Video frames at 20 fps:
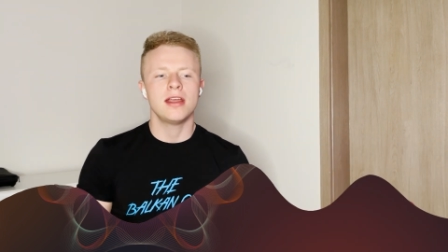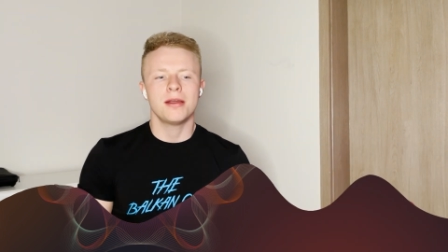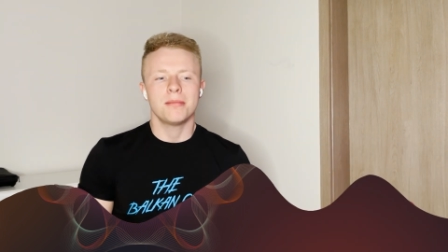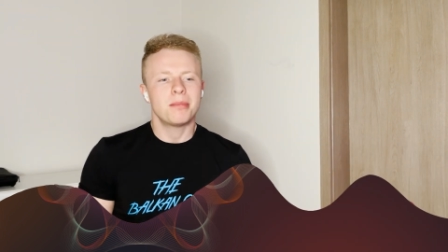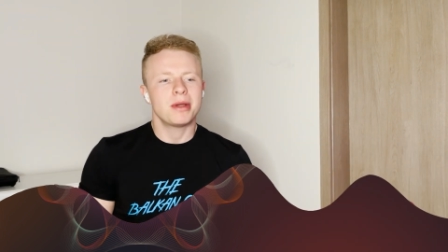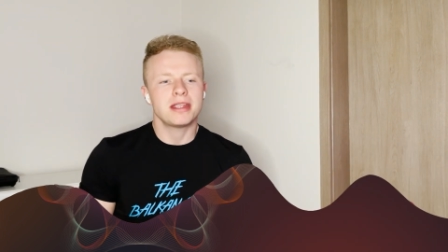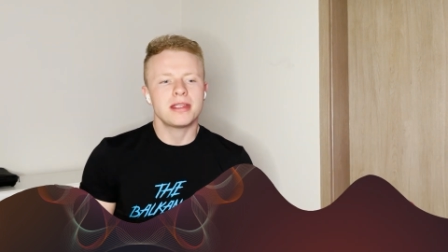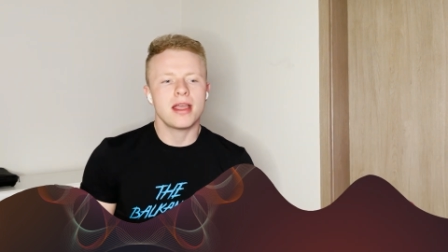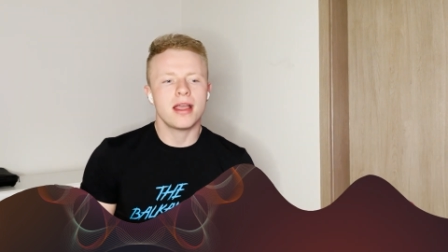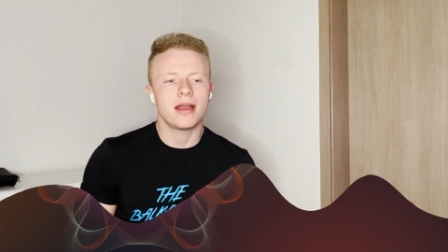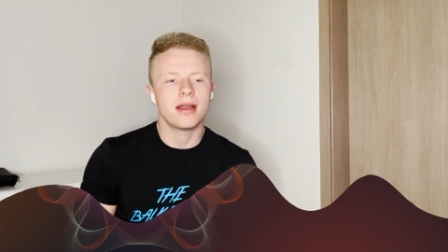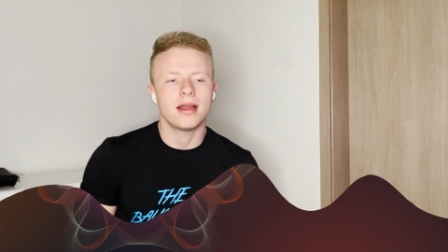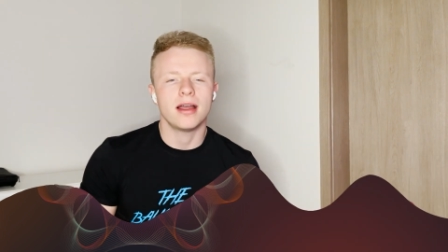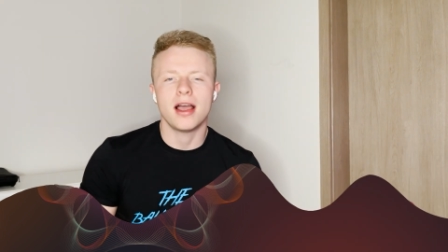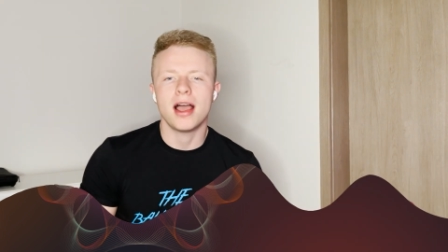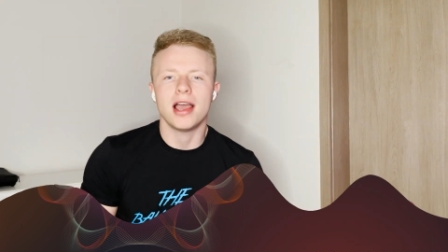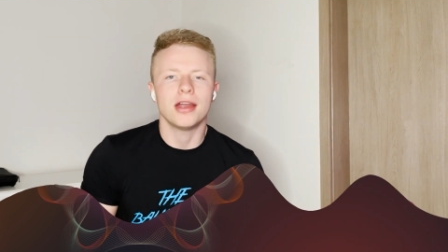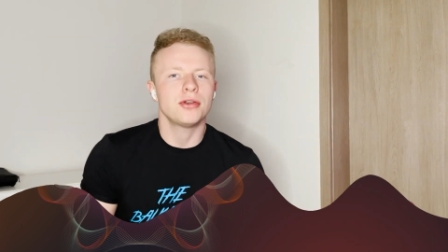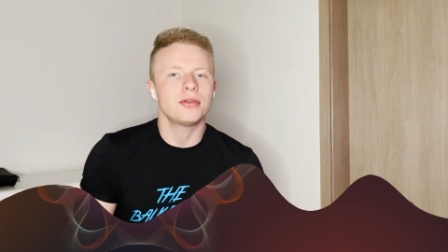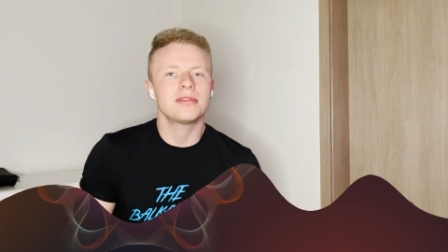But yeah,
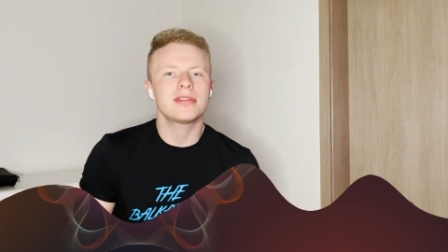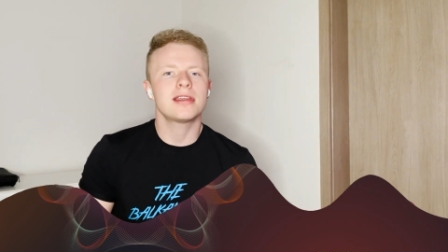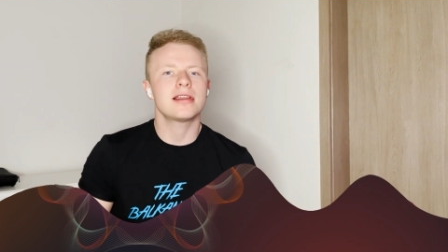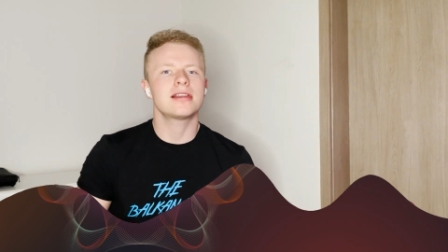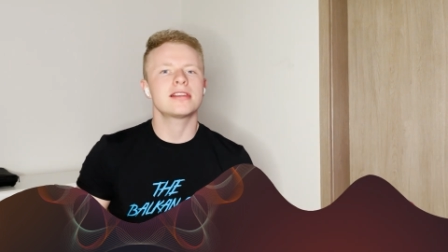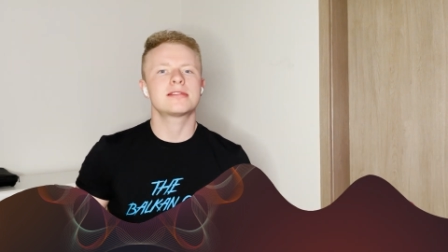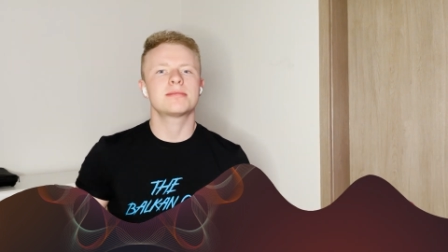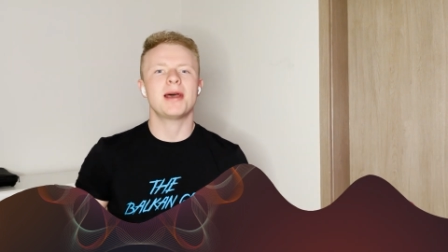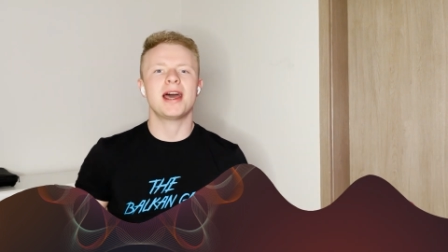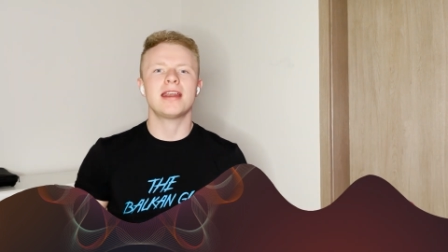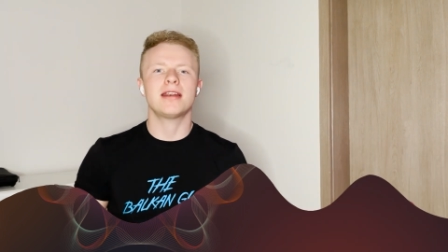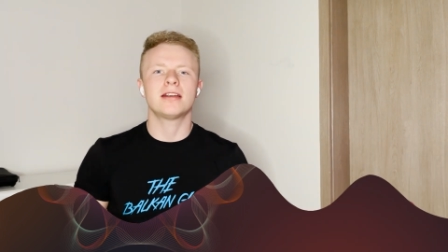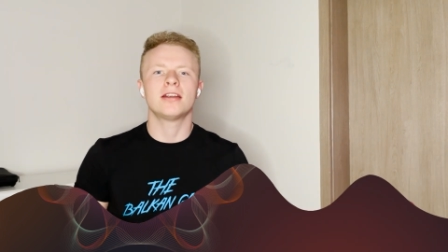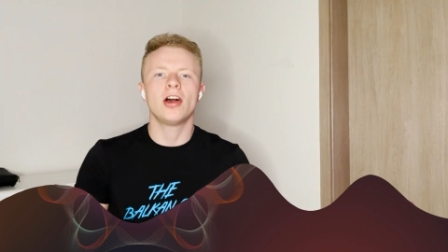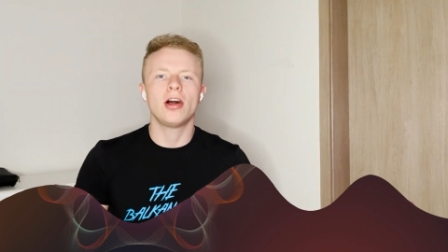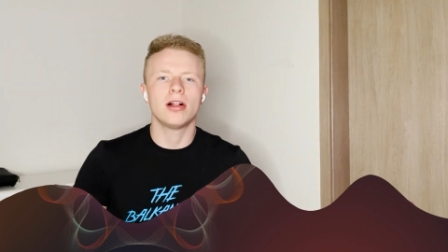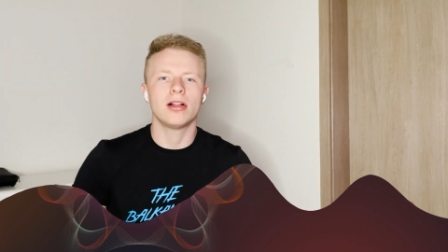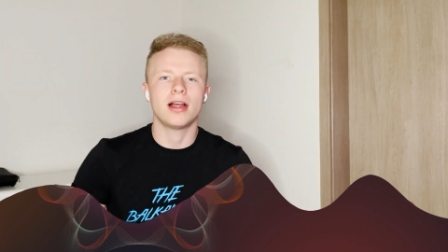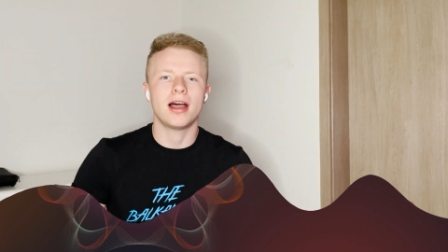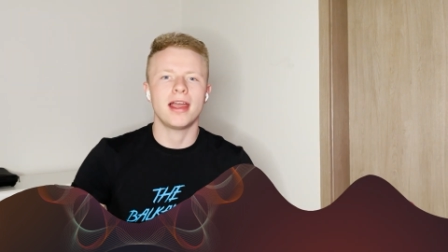I don't think it's bad at all.